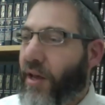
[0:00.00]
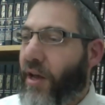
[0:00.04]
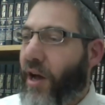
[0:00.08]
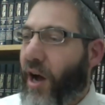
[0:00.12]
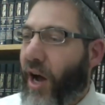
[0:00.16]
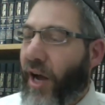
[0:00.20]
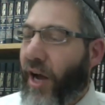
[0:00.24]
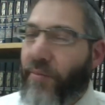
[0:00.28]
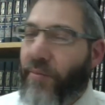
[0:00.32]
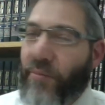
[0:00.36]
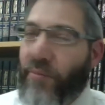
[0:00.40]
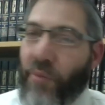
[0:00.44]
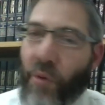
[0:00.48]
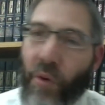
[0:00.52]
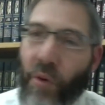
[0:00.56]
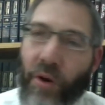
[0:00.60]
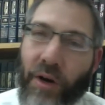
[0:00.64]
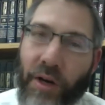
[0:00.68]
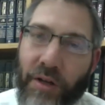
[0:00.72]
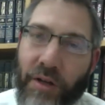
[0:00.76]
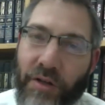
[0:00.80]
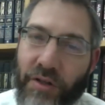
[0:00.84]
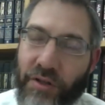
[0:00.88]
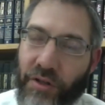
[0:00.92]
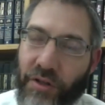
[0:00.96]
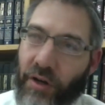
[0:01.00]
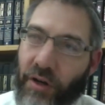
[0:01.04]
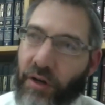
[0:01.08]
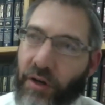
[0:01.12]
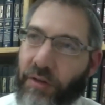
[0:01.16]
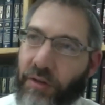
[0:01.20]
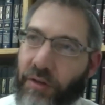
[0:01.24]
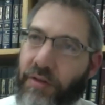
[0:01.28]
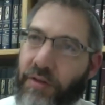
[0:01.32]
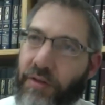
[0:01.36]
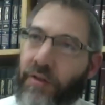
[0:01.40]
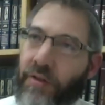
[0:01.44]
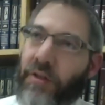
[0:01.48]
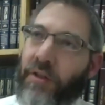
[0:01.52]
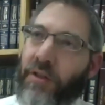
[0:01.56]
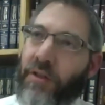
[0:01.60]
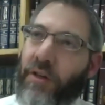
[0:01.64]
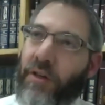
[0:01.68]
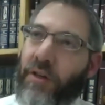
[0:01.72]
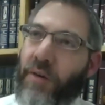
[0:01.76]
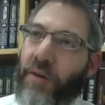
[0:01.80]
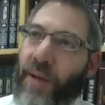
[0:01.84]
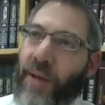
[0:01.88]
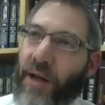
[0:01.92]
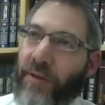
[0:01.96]
I'm more concerned
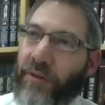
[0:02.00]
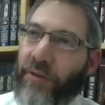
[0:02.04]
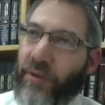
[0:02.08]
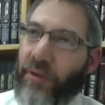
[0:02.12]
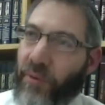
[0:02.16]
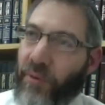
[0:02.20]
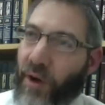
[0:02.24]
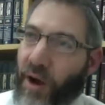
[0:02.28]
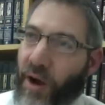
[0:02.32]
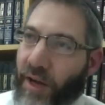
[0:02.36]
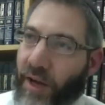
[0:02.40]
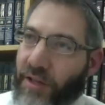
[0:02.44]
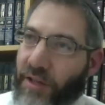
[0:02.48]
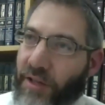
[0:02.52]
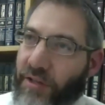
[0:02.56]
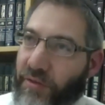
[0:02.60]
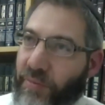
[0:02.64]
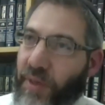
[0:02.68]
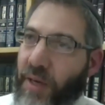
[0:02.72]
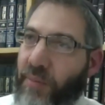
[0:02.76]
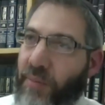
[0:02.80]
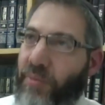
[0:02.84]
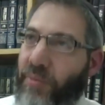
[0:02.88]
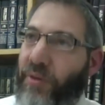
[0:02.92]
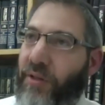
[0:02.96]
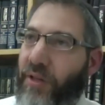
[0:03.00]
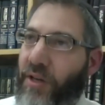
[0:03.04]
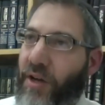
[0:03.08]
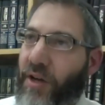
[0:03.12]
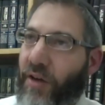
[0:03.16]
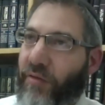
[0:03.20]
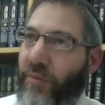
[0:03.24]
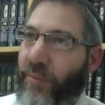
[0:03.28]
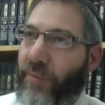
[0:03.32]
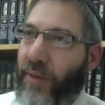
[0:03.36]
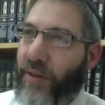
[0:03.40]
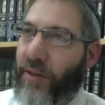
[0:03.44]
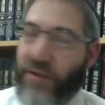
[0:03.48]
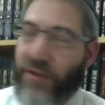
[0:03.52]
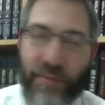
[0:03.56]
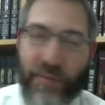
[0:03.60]
about the rise of people in the government,